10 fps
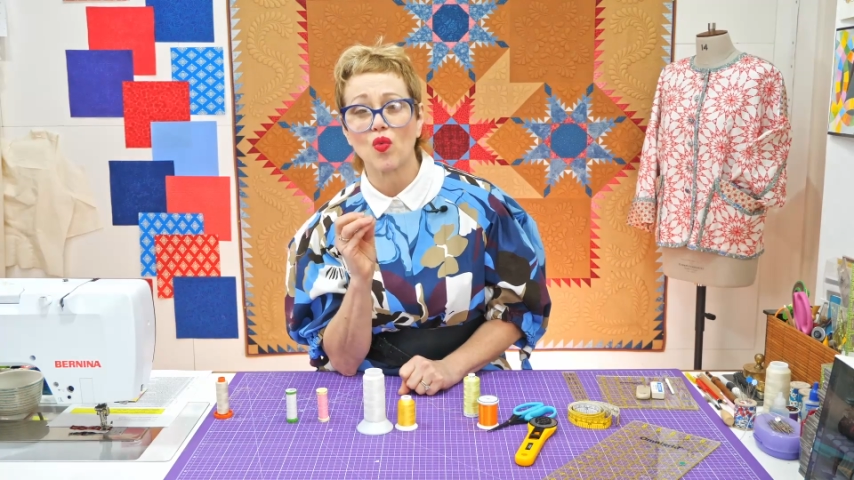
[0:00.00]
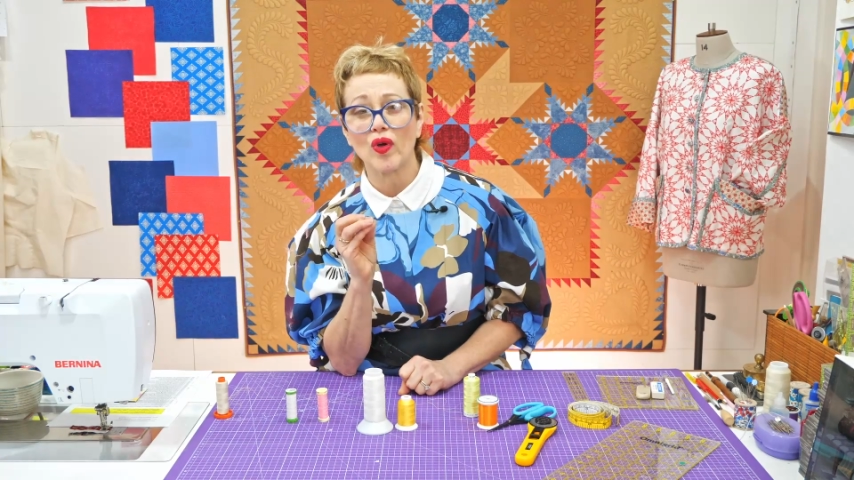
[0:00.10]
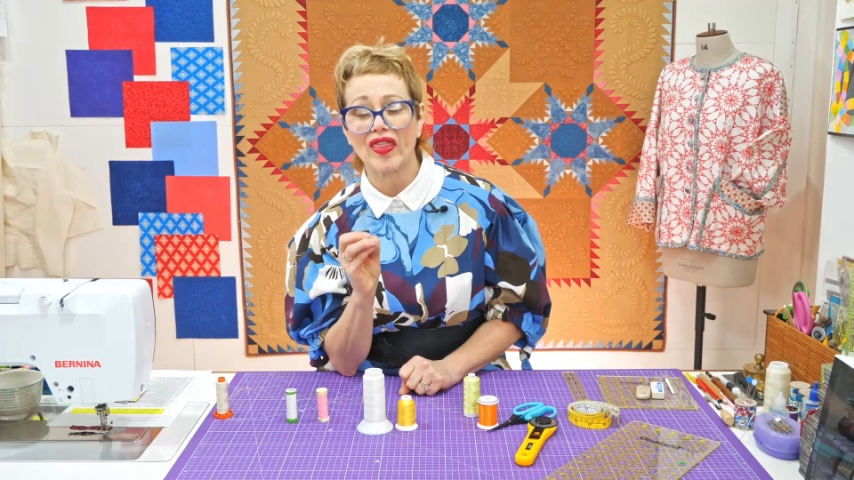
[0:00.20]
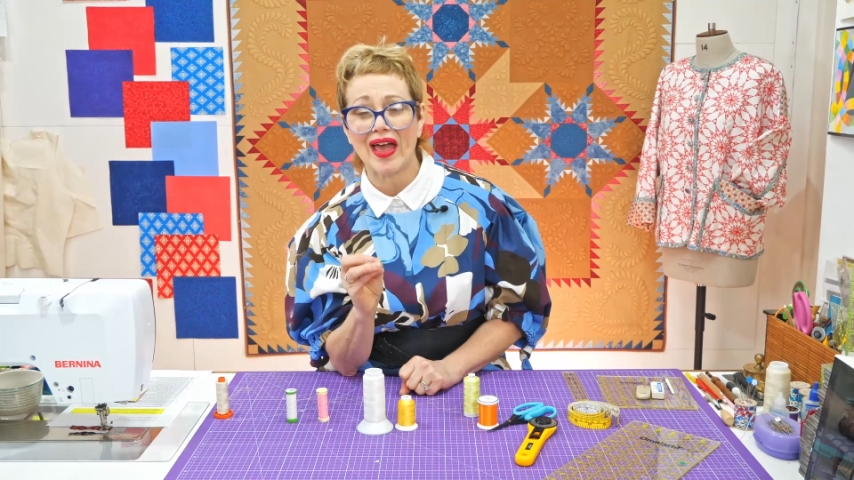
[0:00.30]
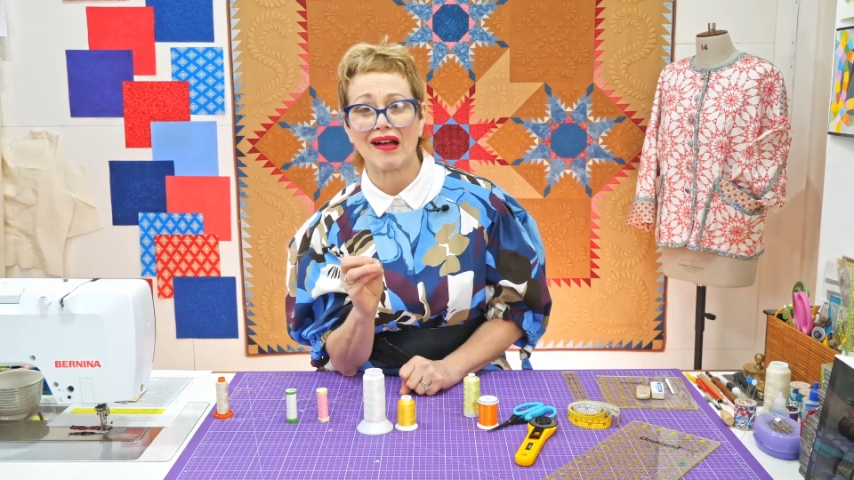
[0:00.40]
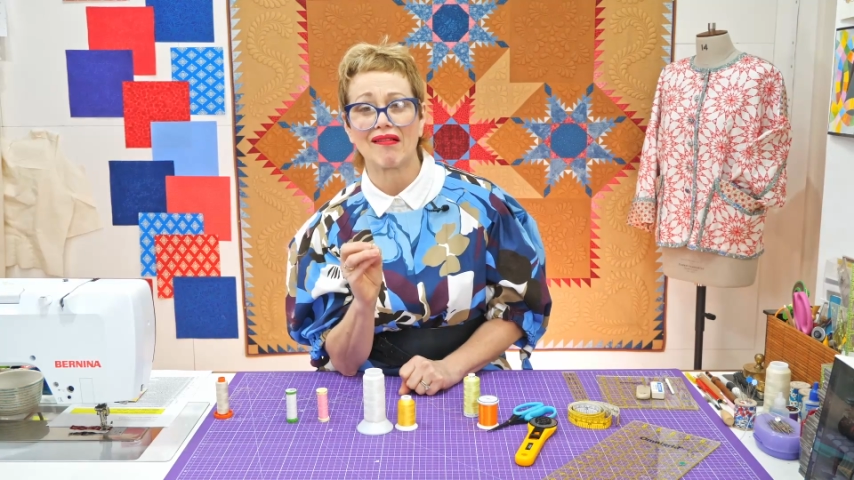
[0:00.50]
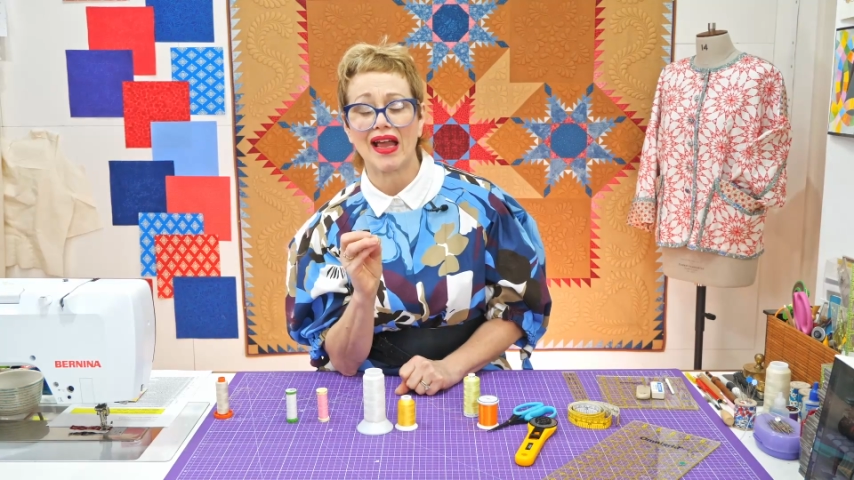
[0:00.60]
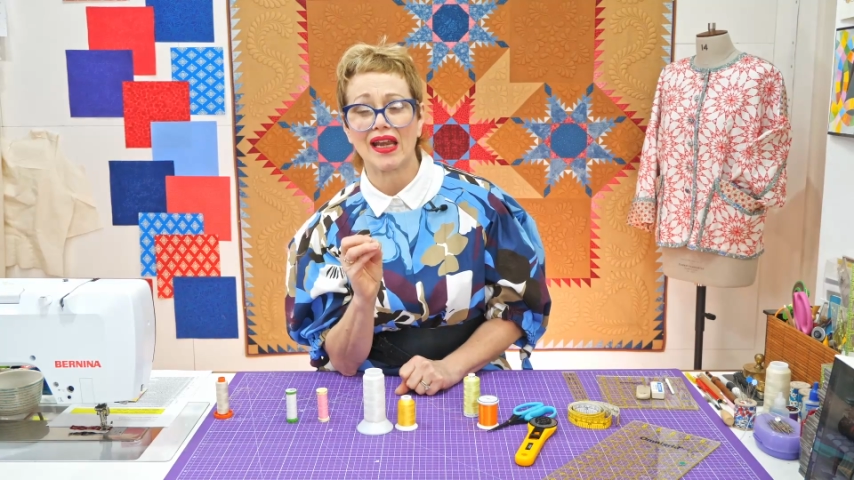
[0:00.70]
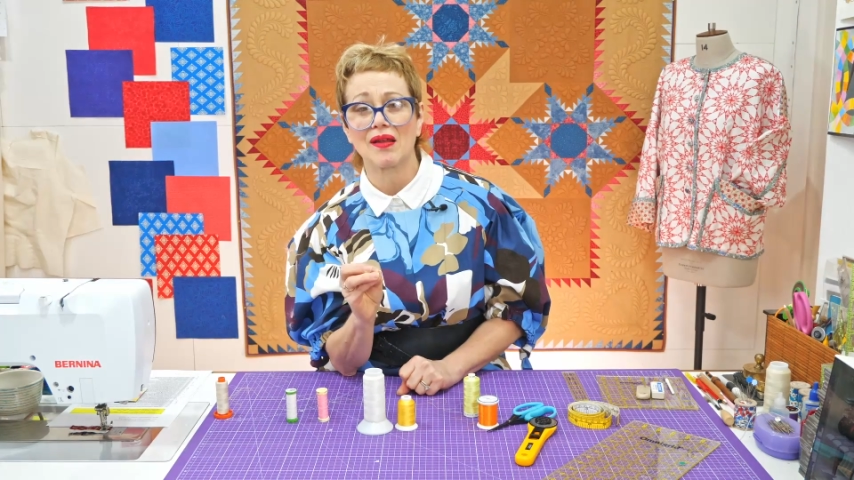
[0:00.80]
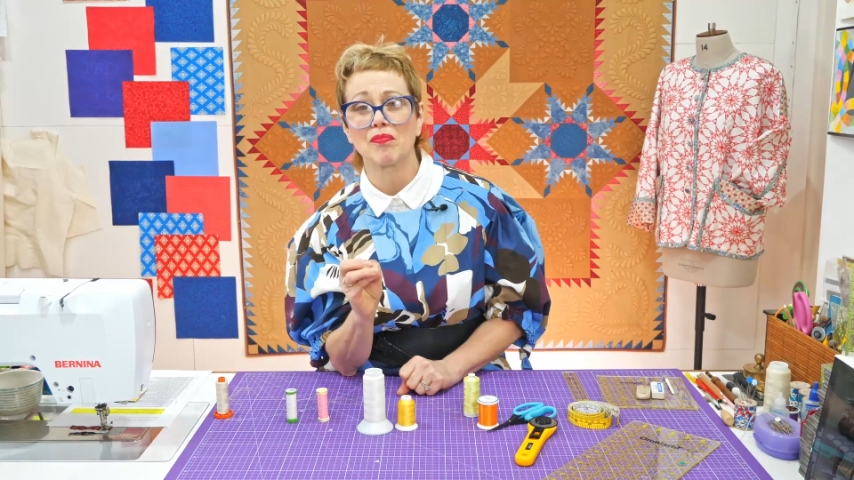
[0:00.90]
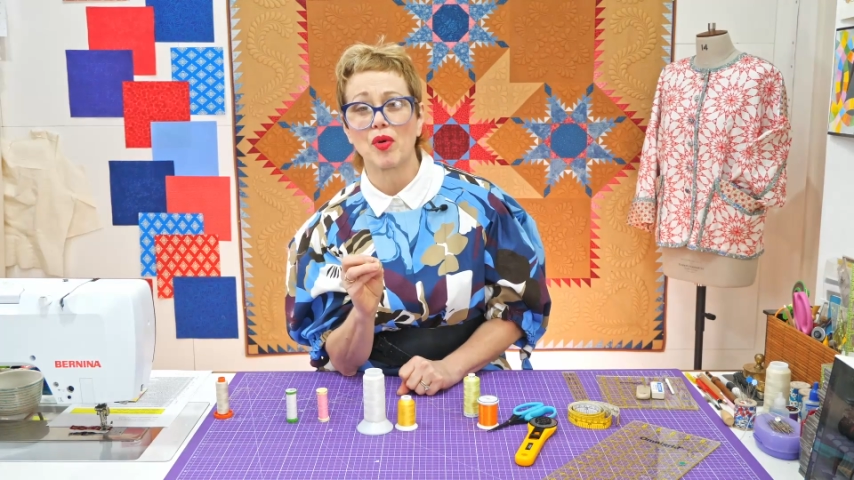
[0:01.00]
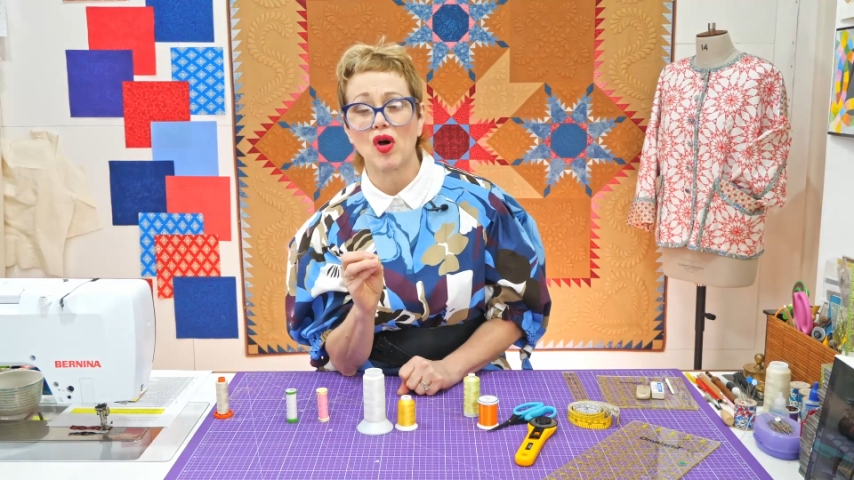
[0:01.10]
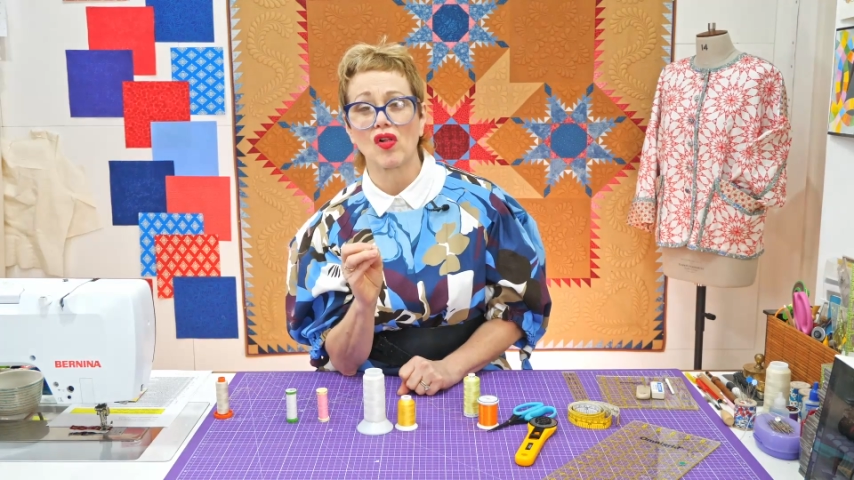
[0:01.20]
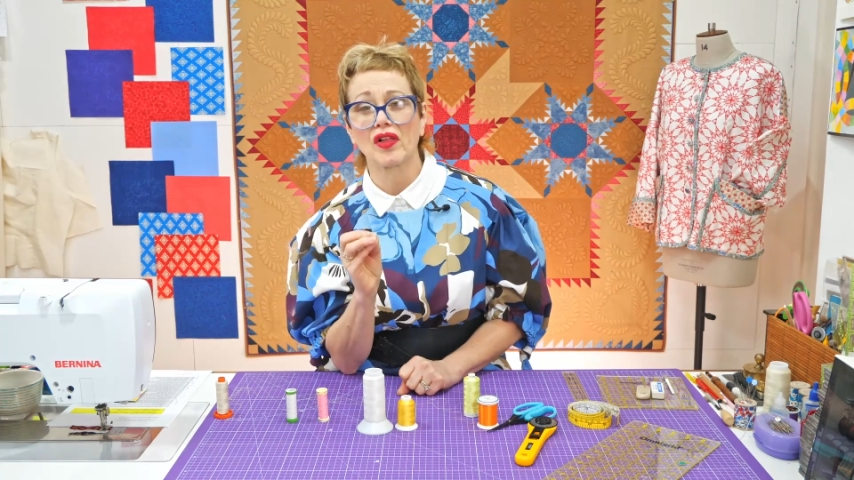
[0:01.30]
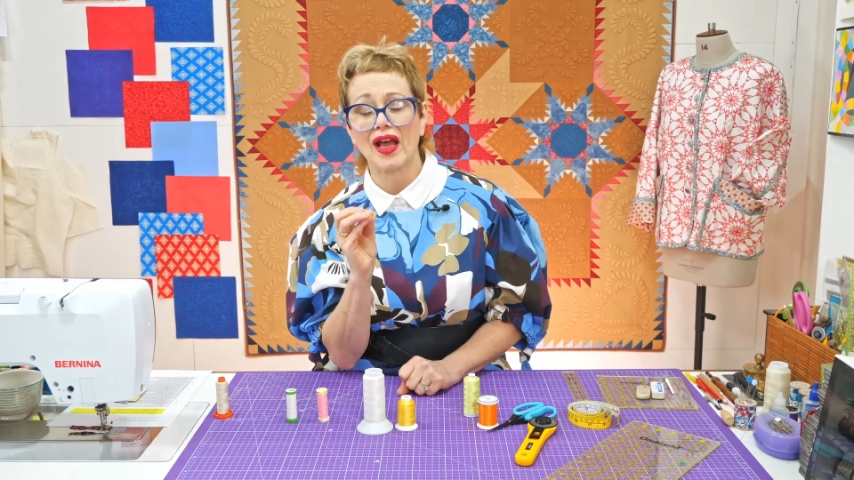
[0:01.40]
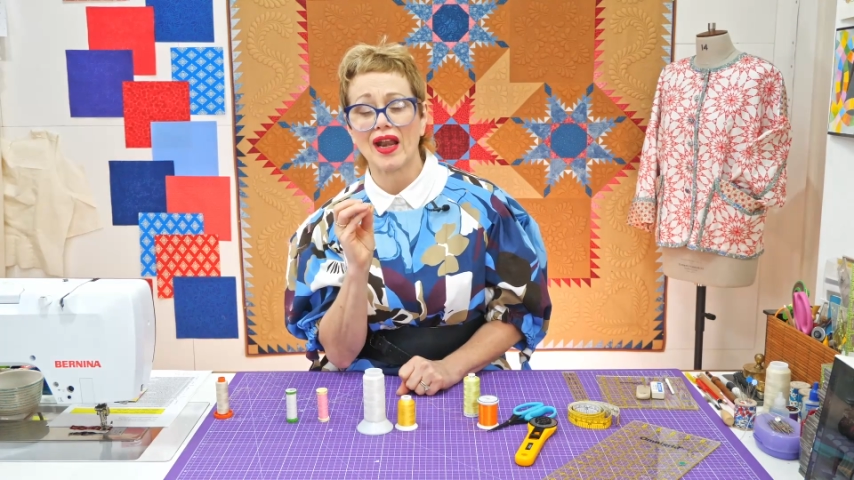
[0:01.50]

without any bulk,